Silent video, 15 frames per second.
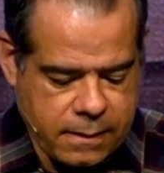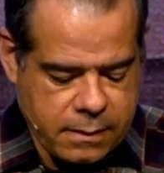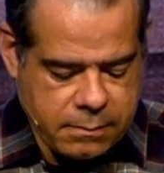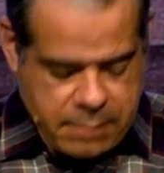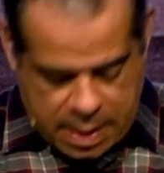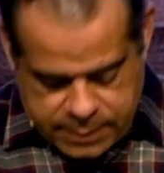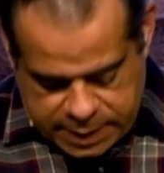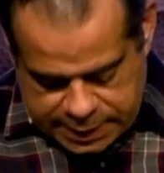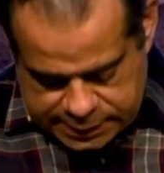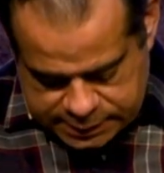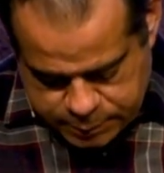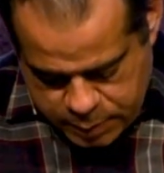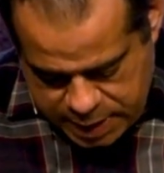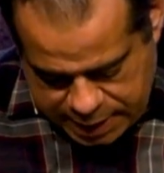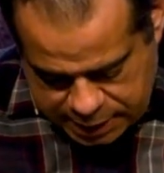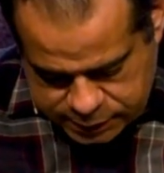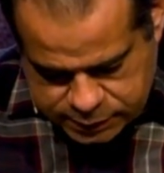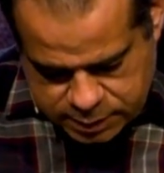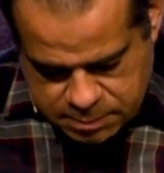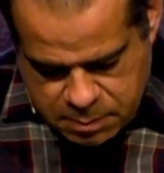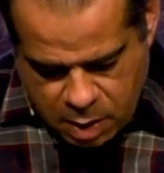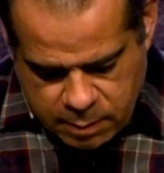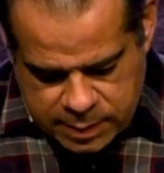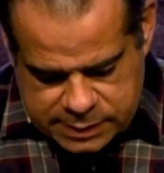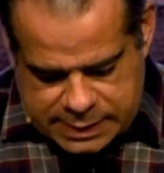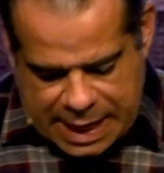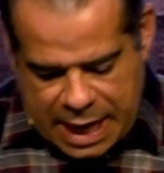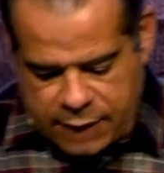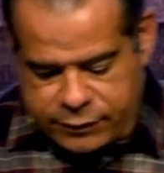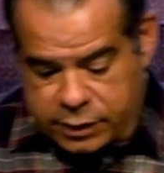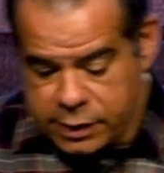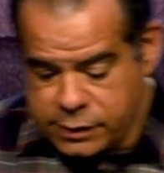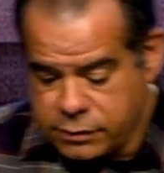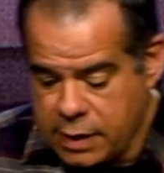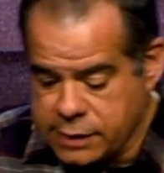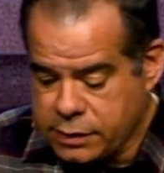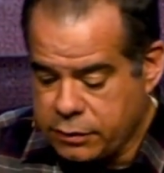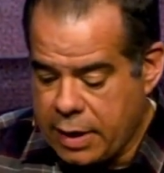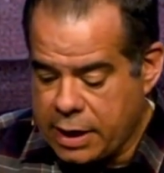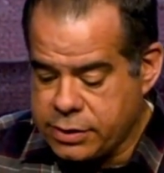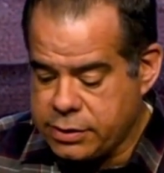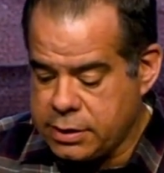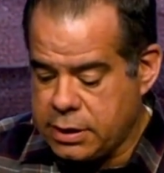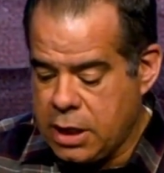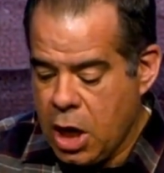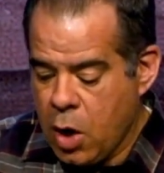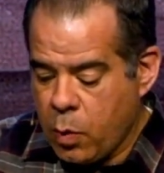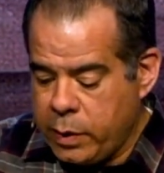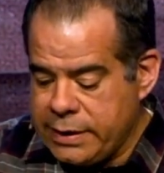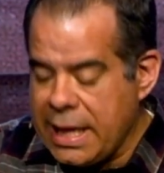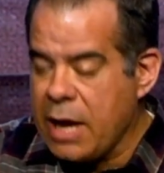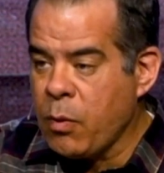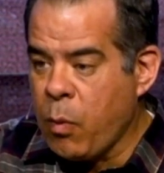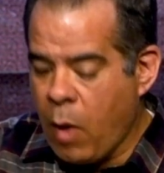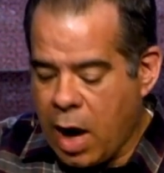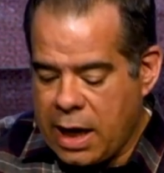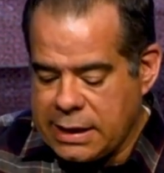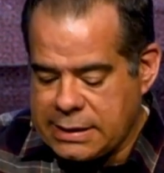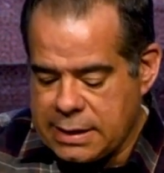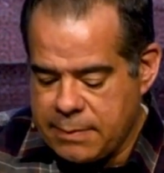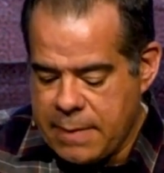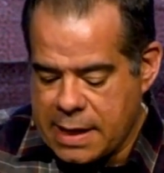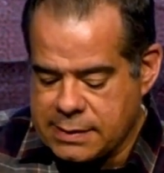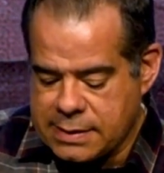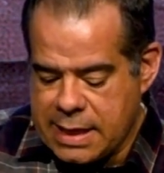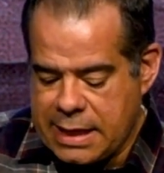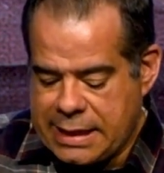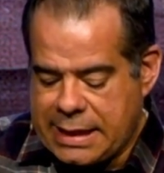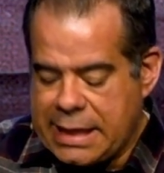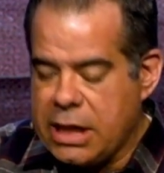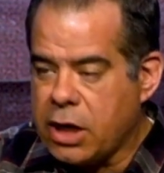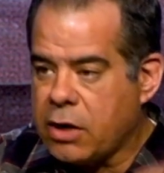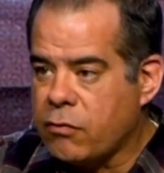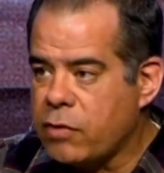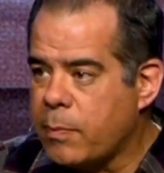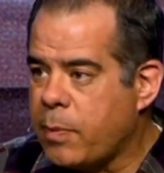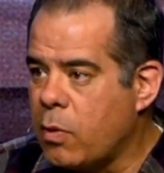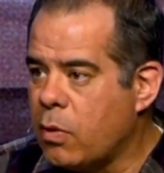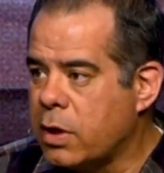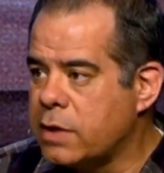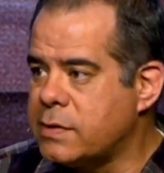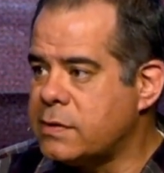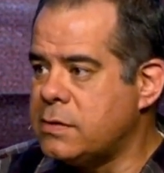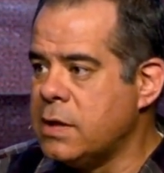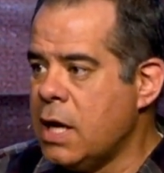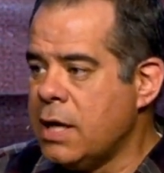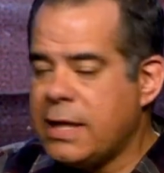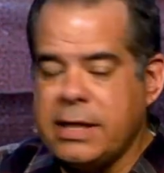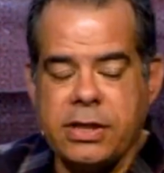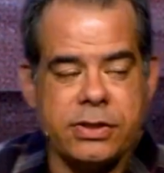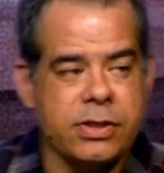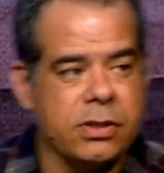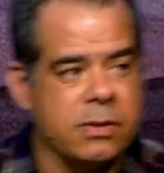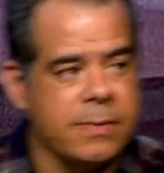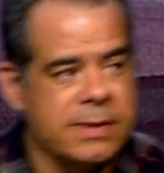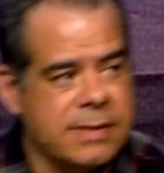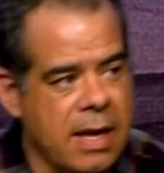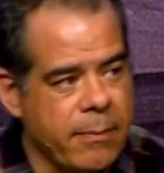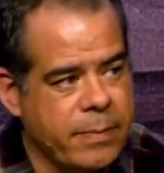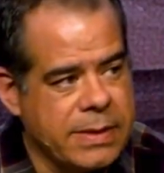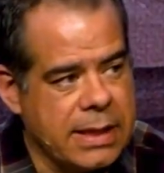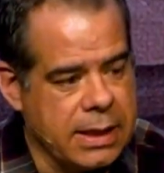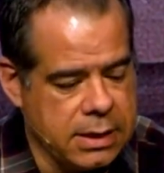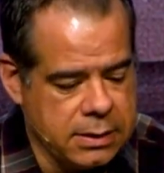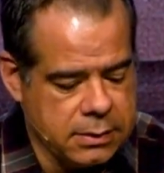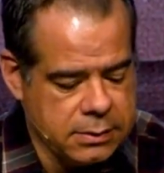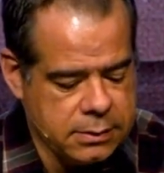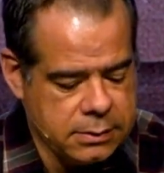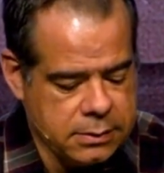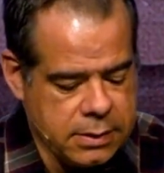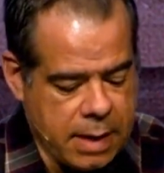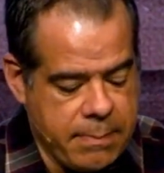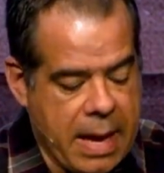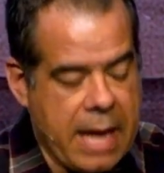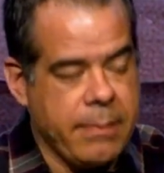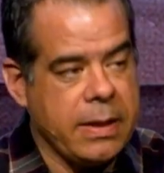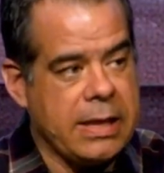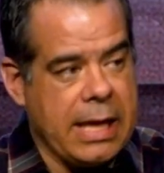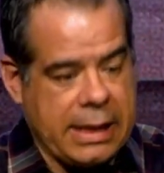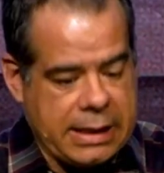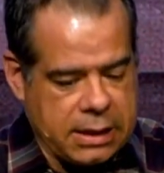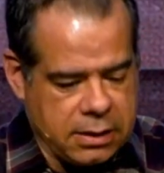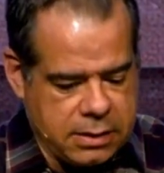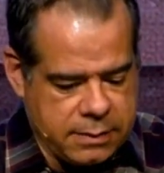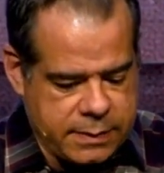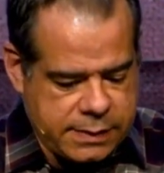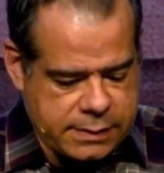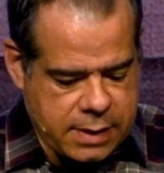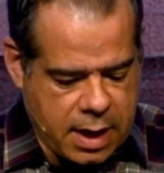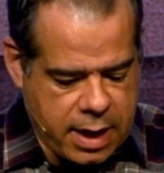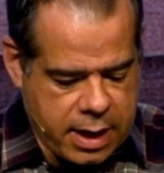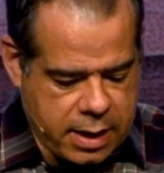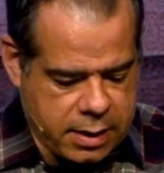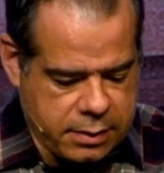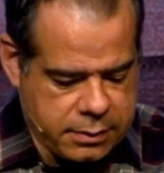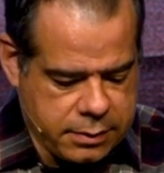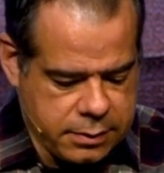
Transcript: Maybe he's speaking to moments after his resurrection when they want him as they hear reports that the tomb is empty and maybe they killed the Messiah.